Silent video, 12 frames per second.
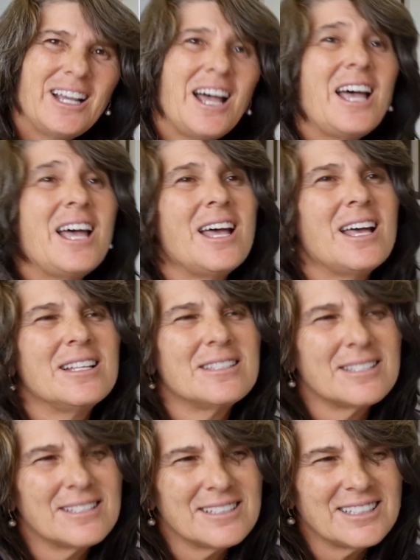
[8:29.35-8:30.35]
And
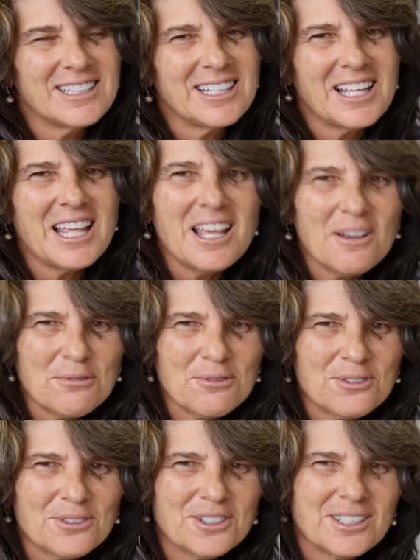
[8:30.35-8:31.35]

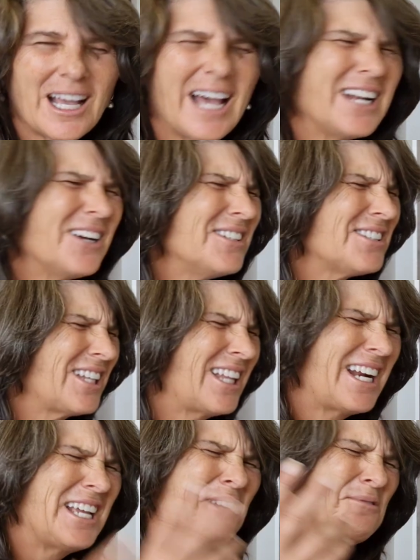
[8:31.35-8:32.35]
if, I know it's a
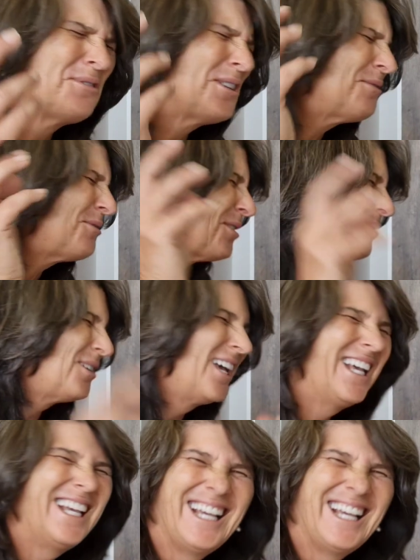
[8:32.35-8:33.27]
lot of if,